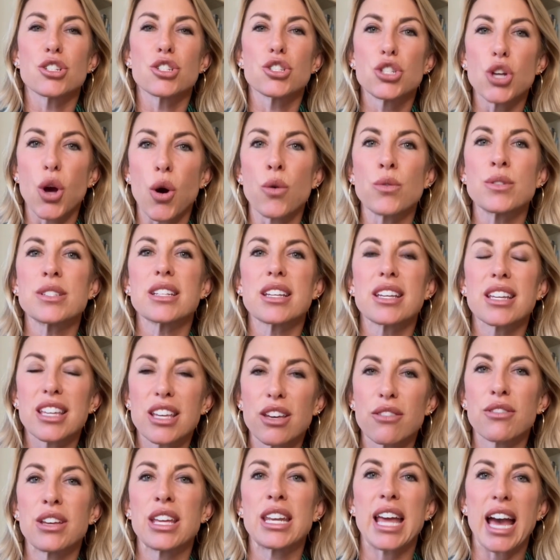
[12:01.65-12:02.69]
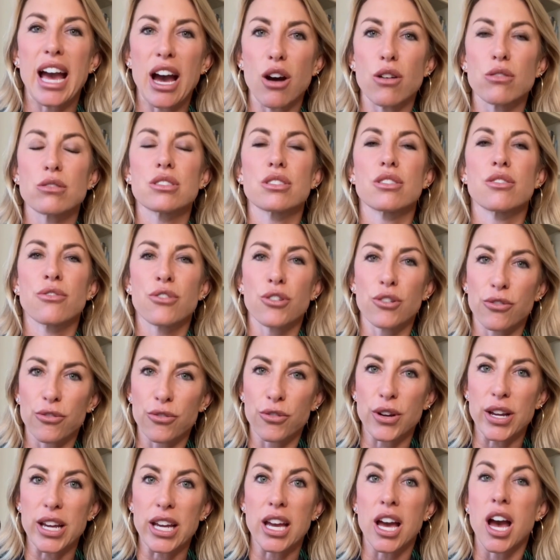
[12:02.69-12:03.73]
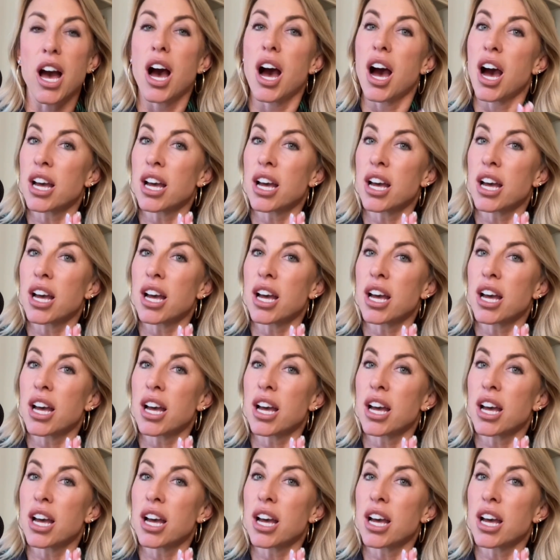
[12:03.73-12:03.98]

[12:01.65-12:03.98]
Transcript: Don't give it out for free.